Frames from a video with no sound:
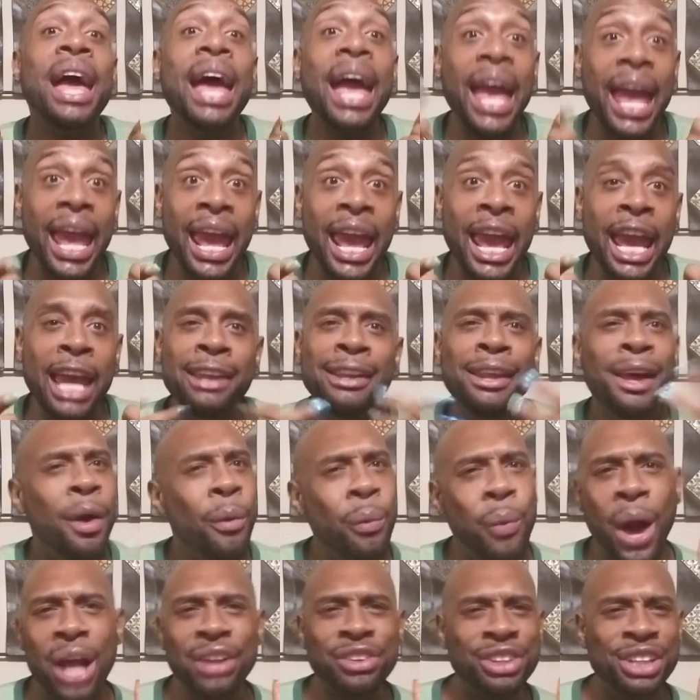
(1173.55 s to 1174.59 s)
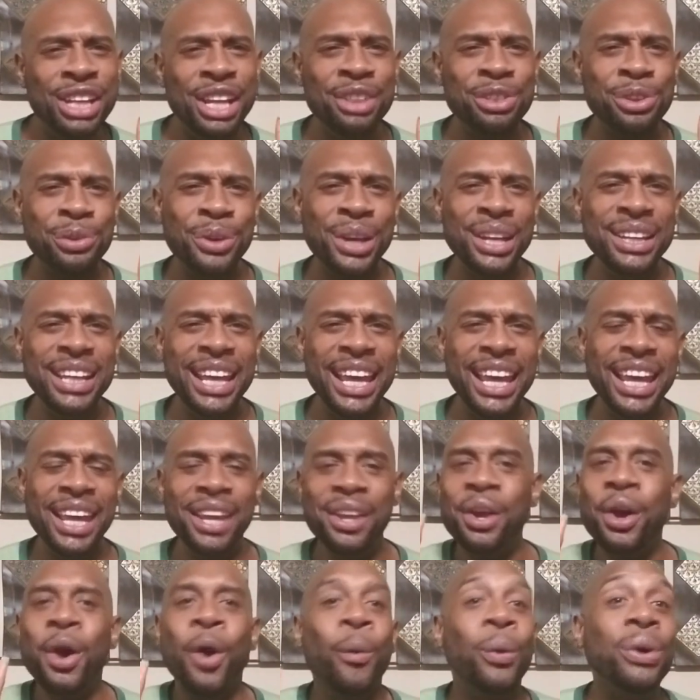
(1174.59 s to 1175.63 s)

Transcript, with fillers: And watch it in three D.